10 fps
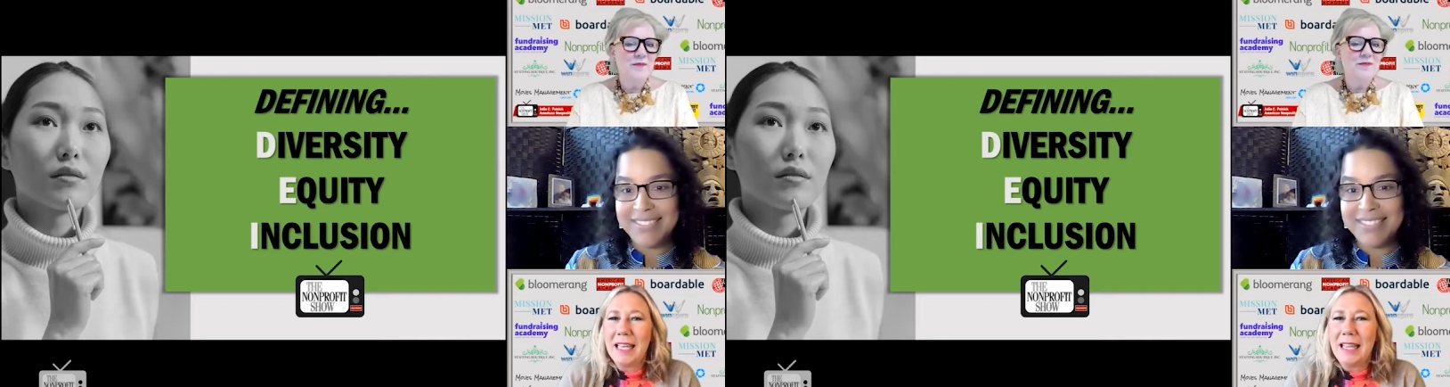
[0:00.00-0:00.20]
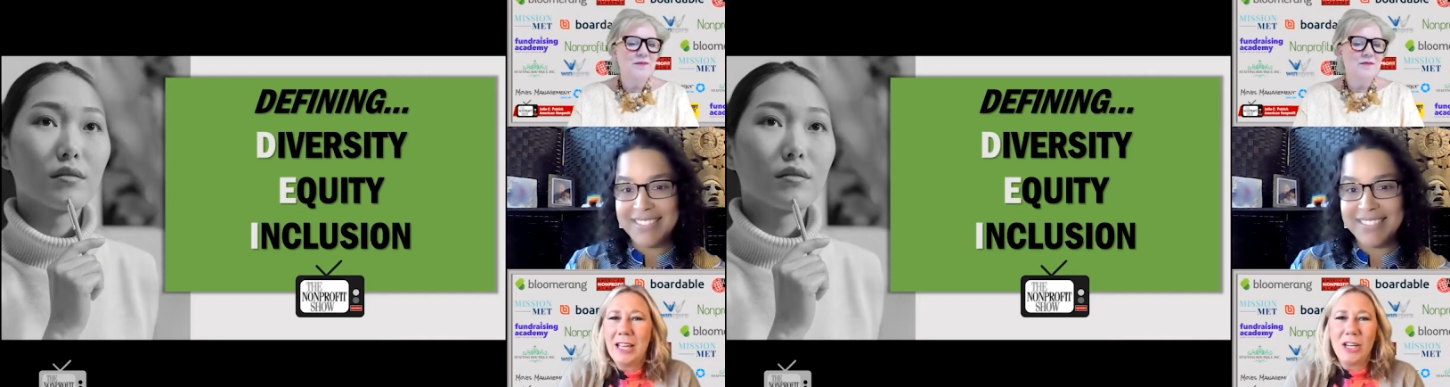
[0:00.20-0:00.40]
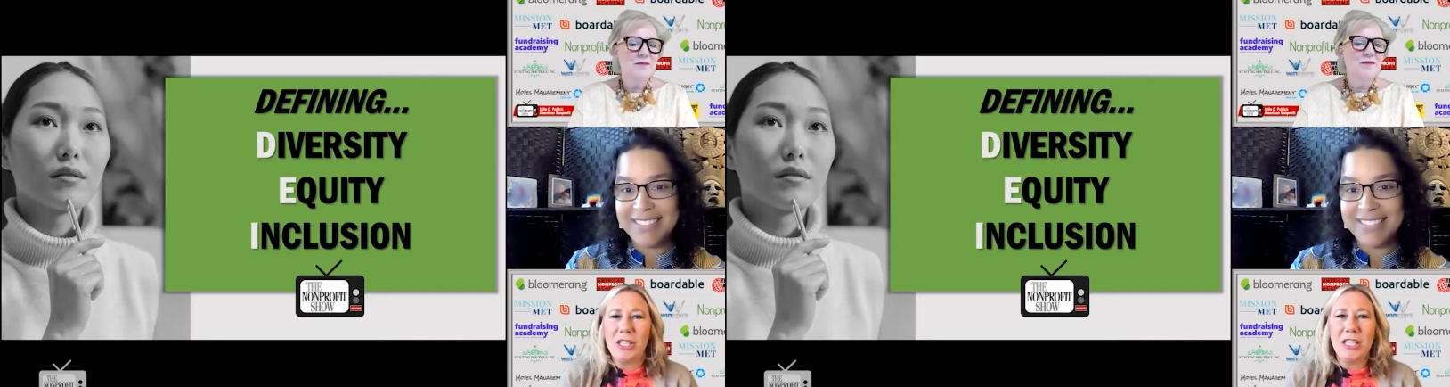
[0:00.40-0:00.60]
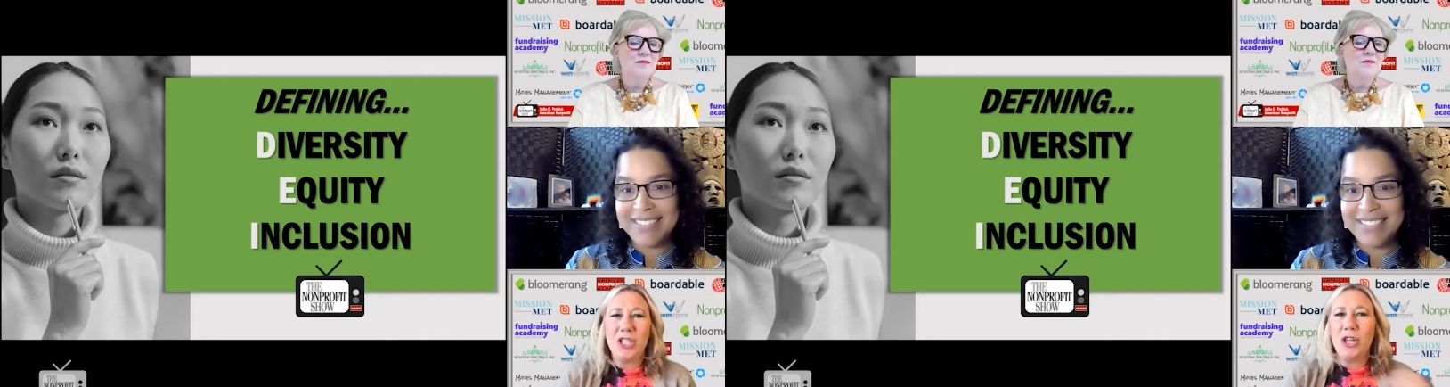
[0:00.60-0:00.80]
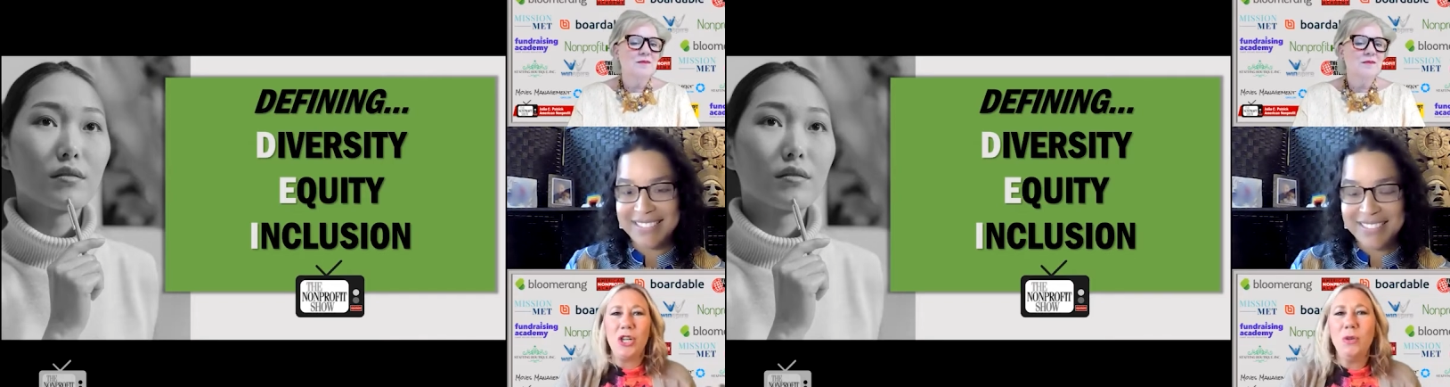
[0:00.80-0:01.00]
Speaker 1: there's
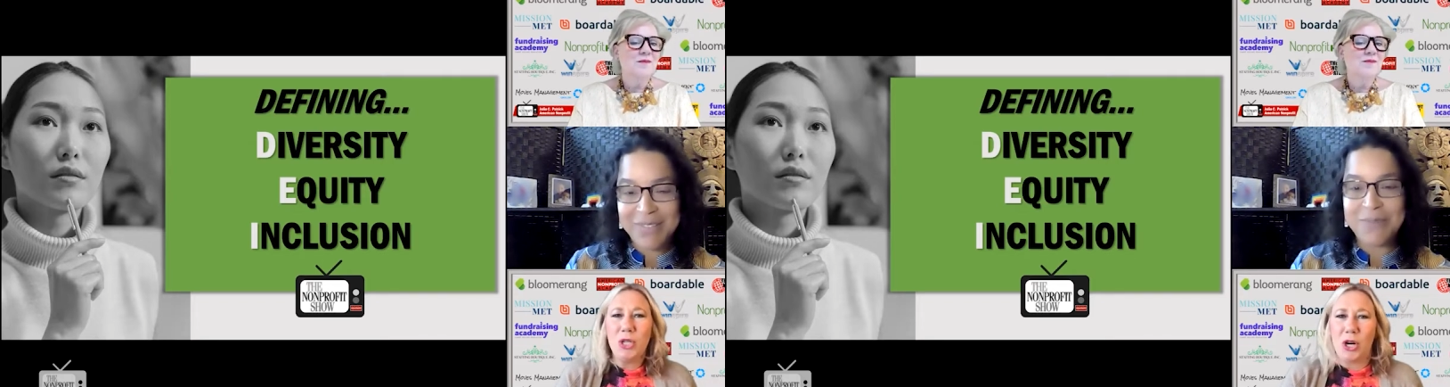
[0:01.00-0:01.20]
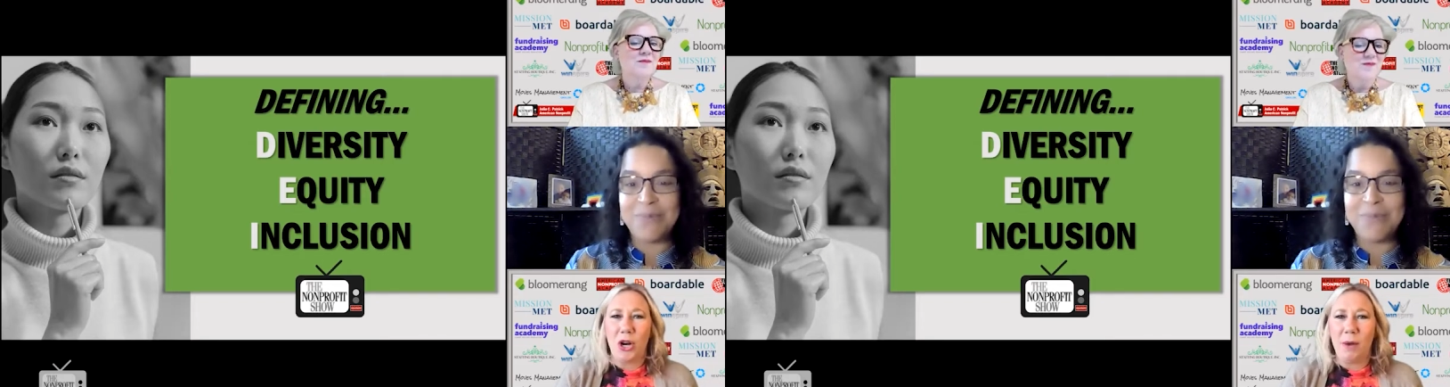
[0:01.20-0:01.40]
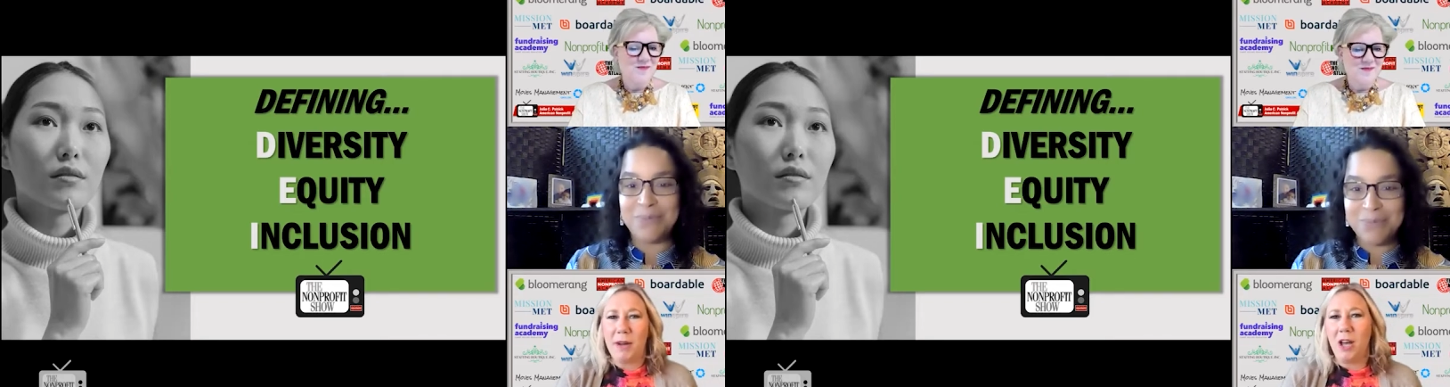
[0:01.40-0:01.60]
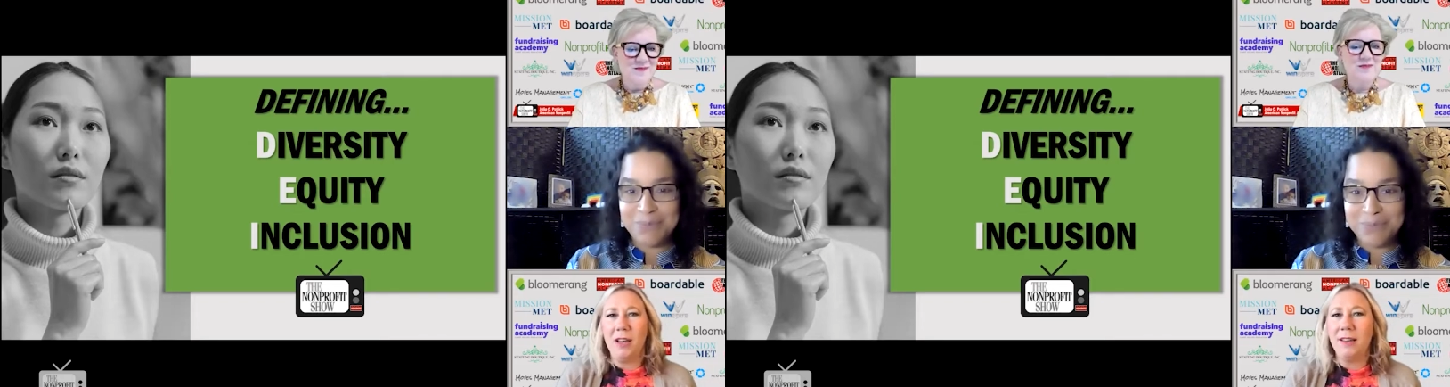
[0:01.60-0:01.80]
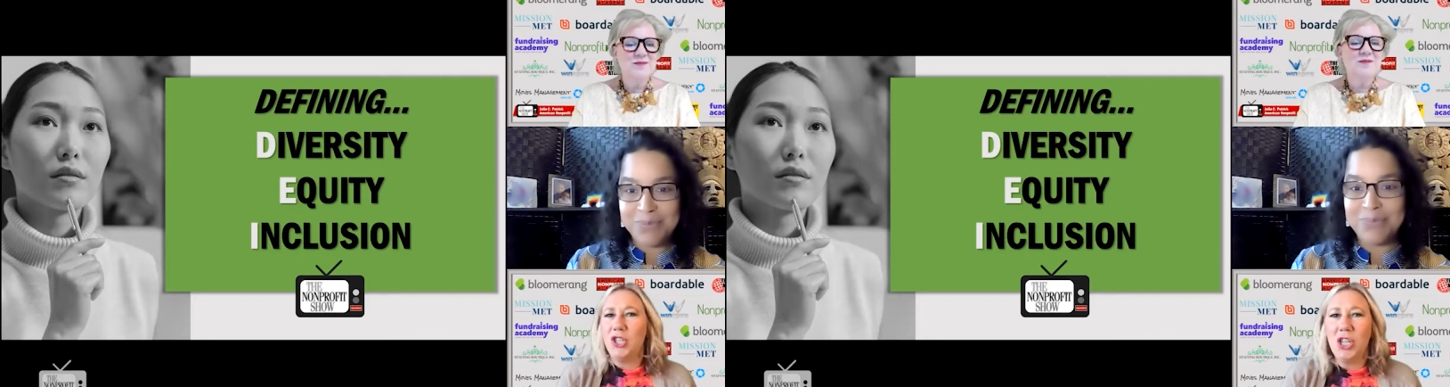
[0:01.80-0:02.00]
this new term
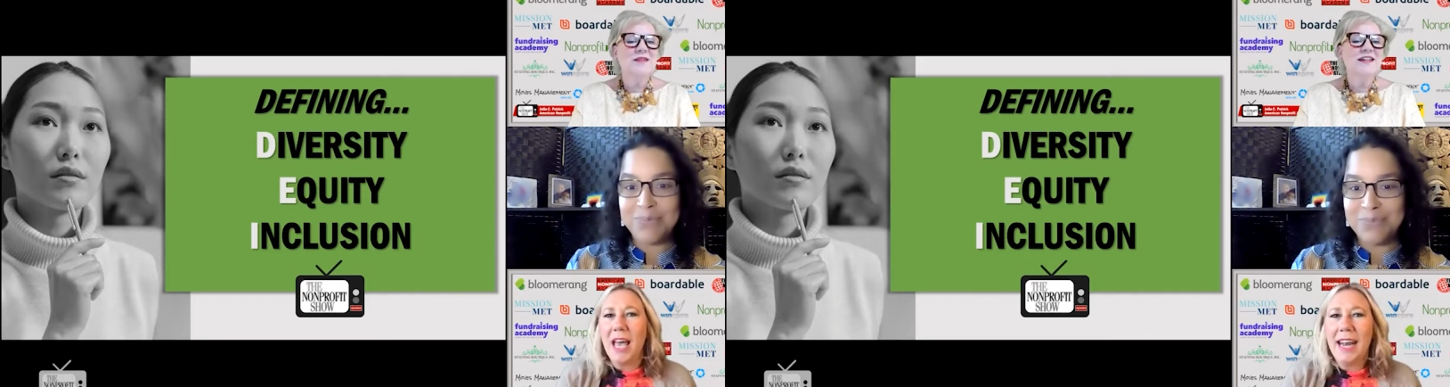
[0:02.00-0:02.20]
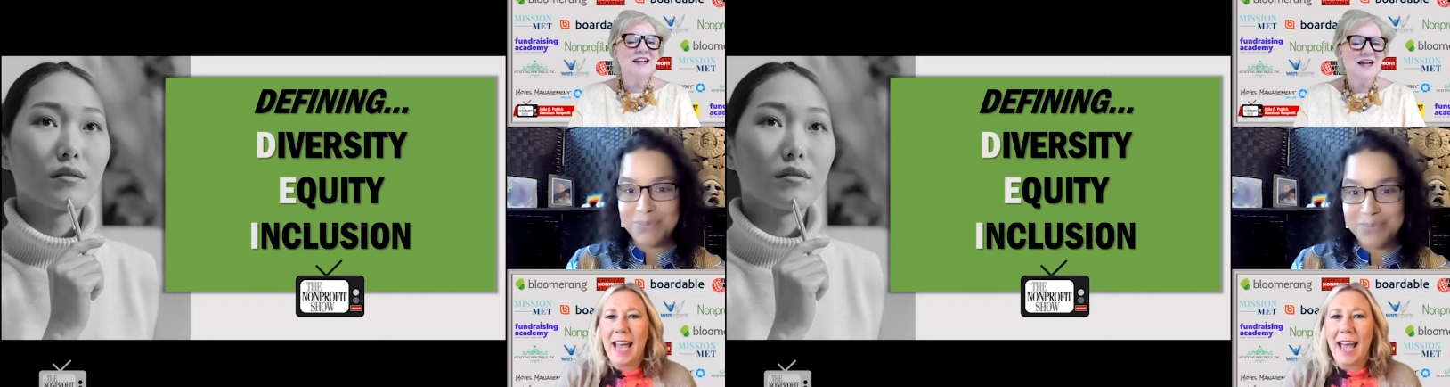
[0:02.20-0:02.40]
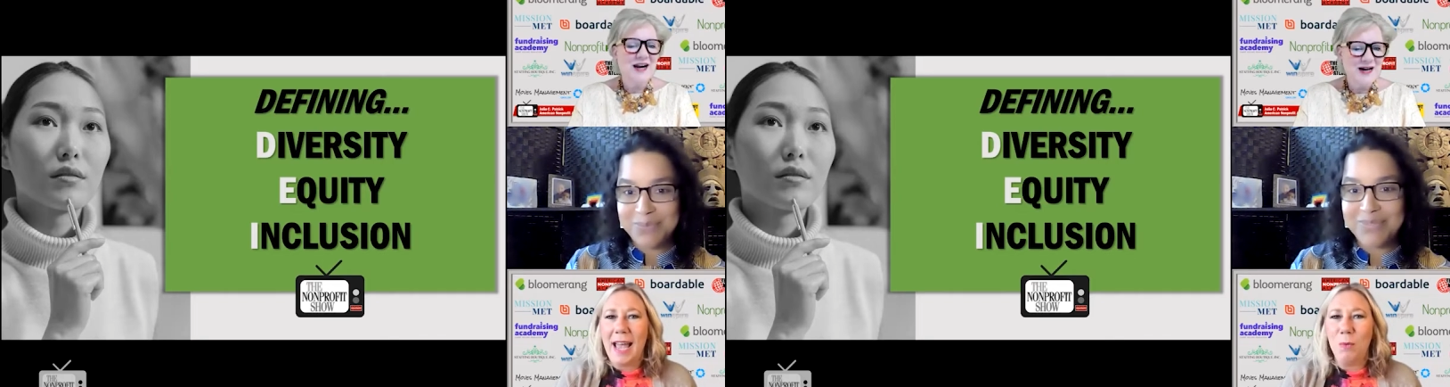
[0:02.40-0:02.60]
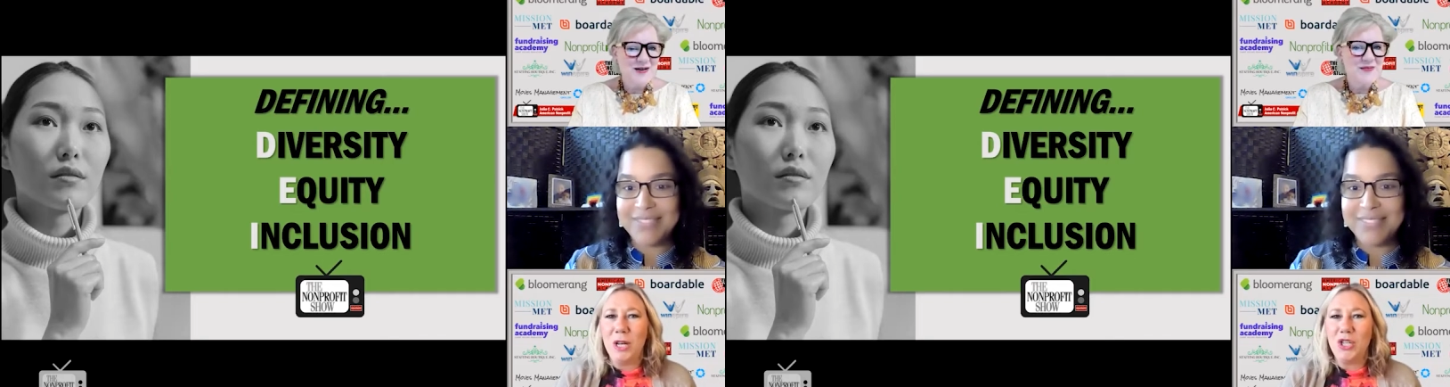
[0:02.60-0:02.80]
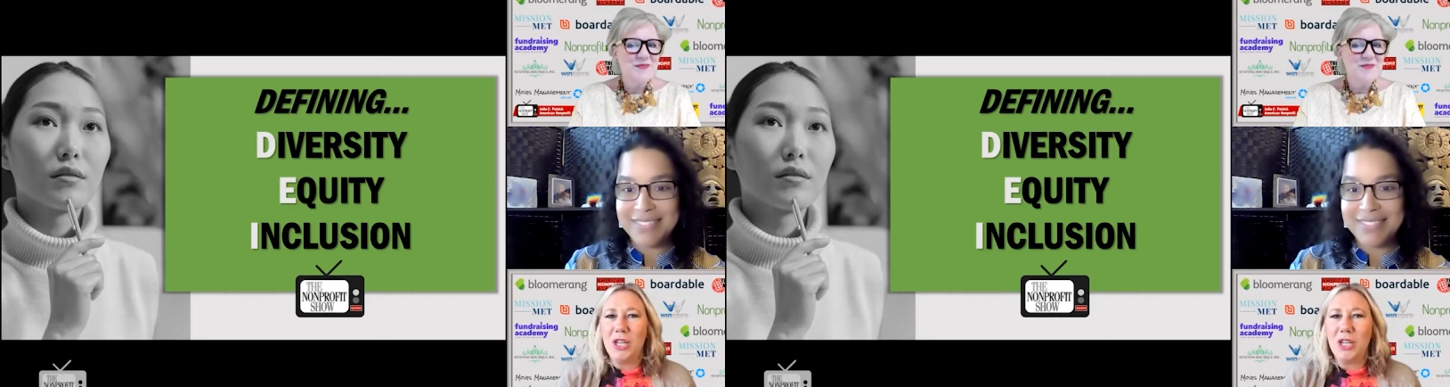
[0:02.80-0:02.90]
called JEDI, which